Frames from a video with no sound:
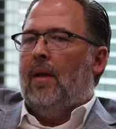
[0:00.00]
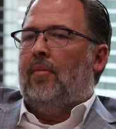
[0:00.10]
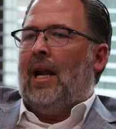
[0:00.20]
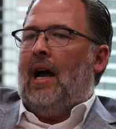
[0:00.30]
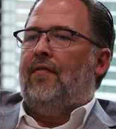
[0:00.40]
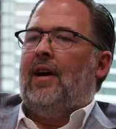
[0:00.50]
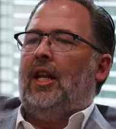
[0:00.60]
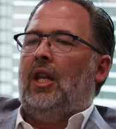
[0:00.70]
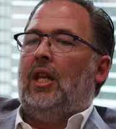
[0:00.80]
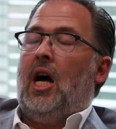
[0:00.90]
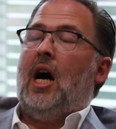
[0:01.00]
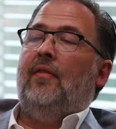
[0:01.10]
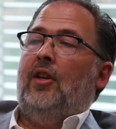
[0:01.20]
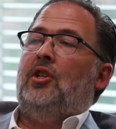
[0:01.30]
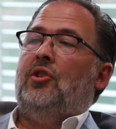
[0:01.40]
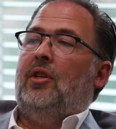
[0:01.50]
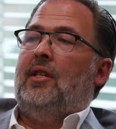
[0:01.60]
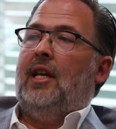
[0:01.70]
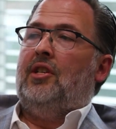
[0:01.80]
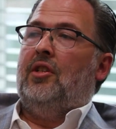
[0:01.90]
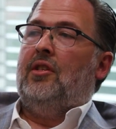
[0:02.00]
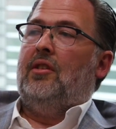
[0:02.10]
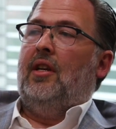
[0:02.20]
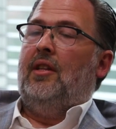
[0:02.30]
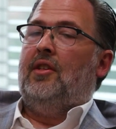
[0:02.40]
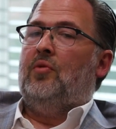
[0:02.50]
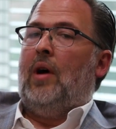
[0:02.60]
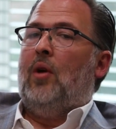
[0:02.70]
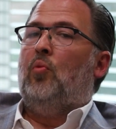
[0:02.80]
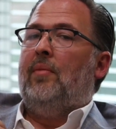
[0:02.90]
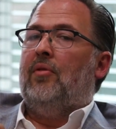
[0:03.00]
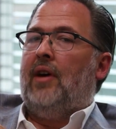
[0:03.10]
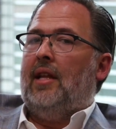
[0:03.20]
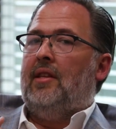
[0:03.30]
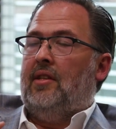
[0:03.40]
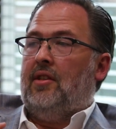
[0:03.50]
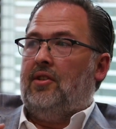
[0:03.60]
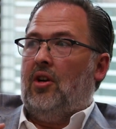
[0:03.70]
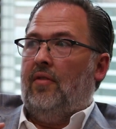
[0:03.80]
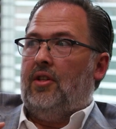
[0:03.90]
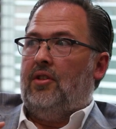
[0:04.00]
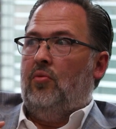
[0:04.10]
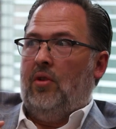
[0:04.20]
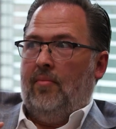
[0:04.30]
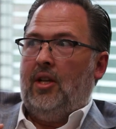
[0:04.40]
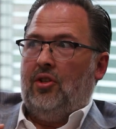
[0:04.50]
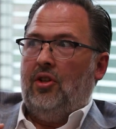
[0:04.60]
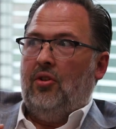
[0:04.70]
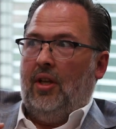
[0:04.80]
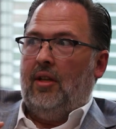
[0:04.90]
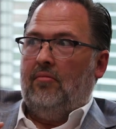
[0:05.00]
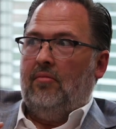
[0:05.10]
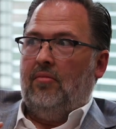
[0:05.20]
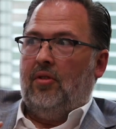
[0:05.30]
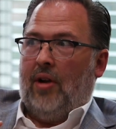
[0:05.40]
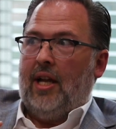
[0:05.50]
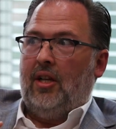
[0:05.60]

But I find a lot of insurance agents, and this is why we provide this as a service. You want to make sure you get the right